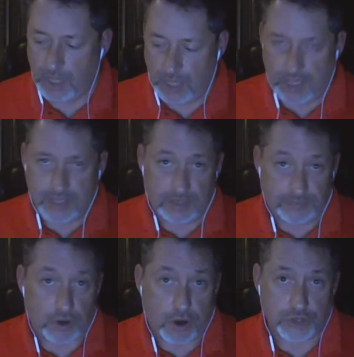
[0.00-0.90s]
is if
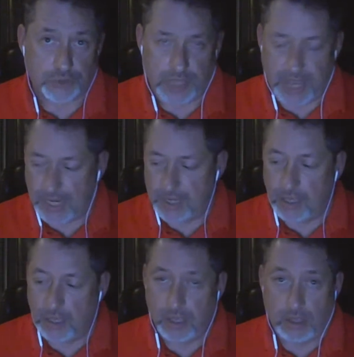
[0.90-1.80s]
the car's related,
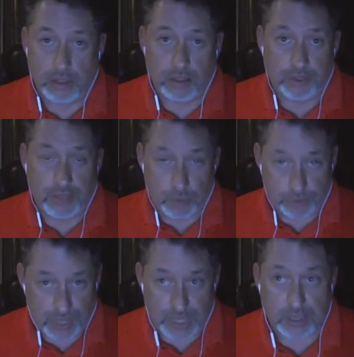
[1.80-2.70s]
they were
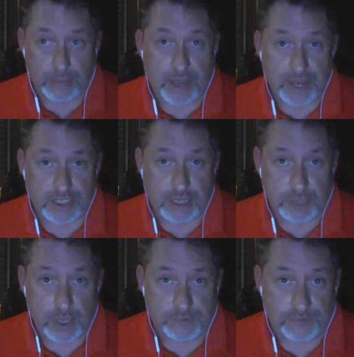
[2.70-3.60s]
thinking about
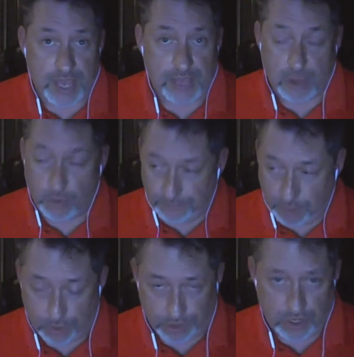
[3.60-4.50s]
SWFA, they were
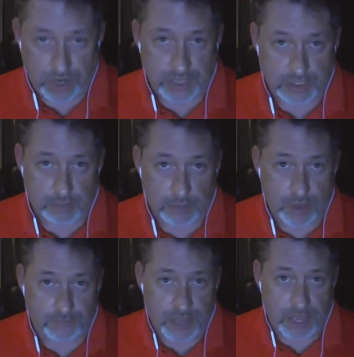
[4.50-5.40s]
focused on
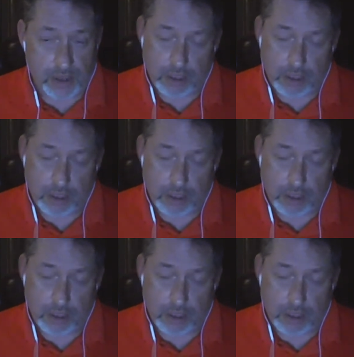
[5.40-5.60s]
SWFA,